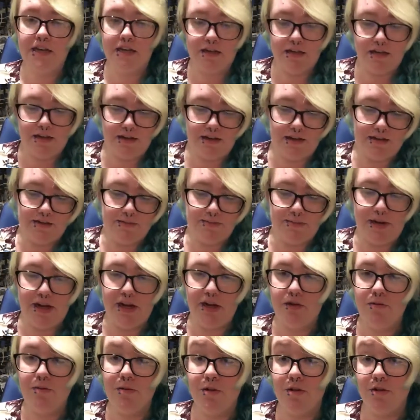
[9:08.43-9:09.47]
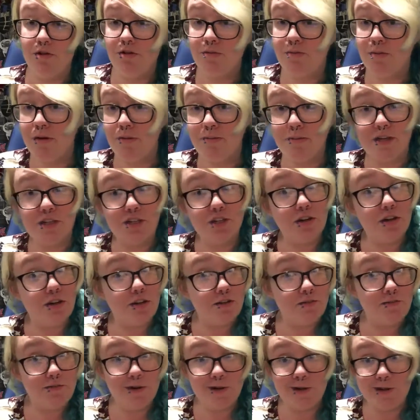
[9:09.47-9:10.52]
I debate on whether to put my child
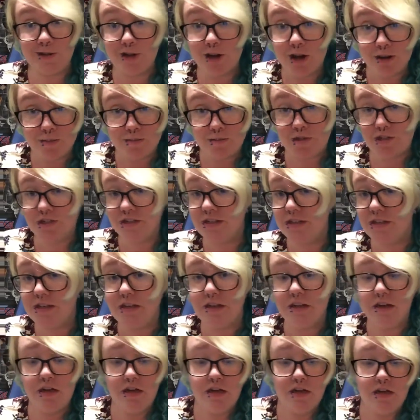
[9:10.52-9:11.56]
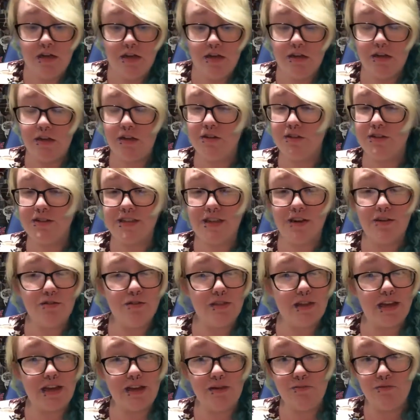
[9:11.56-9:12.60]
up for adoption, you know, because I don't
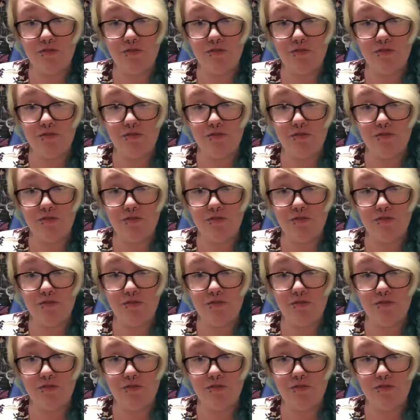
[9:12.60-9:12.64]
think I'm